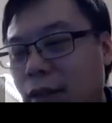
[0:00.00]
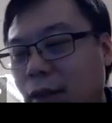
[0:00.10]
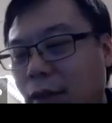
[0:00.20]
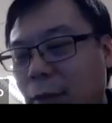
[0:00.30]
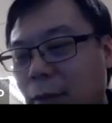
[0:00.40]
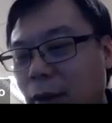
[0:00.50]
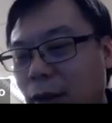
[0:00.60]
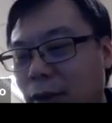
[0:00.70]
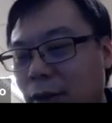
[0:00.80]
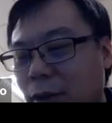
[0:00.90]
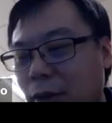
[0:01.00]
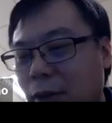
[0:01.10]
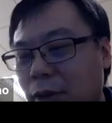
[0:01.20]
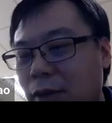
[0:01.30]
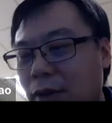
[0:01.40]
So let me
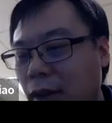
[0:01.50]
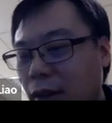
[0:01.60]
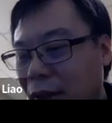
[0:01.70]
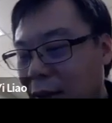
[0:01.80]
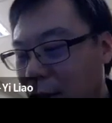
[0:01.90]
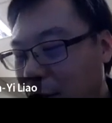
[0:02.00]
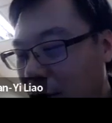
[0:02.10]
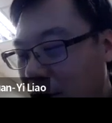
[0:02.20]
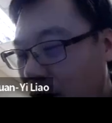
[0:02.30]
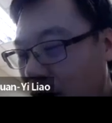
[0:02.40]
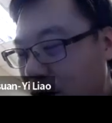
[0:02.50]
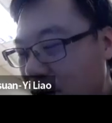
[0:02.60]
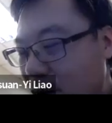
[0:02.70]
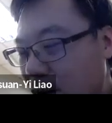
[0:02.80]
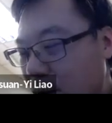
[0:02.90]
introduce uh,
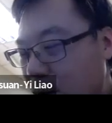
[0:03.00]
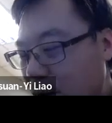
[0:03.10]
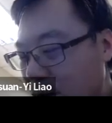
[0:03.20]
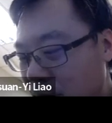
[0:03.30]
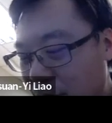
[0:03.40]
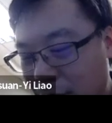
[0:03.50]
our approach.